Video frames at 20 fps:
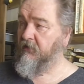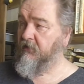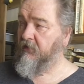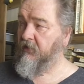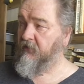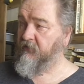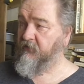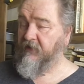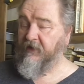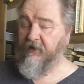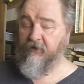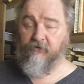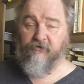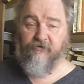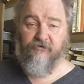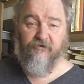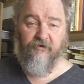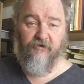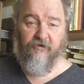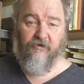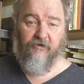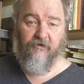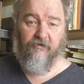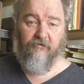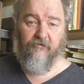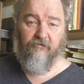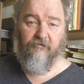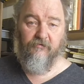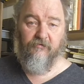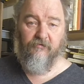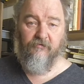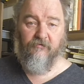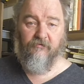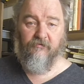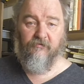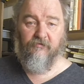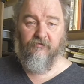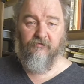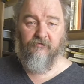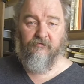around the
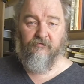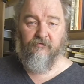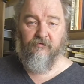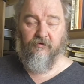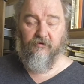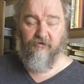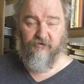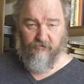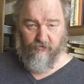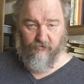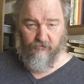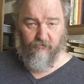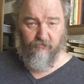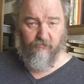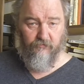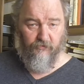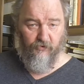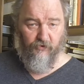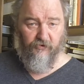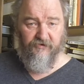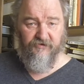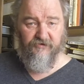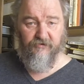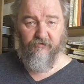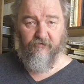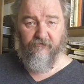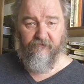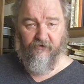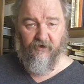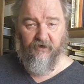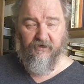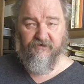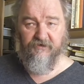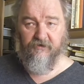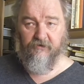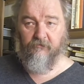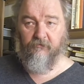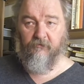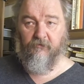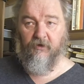two boys who are
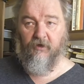fighting,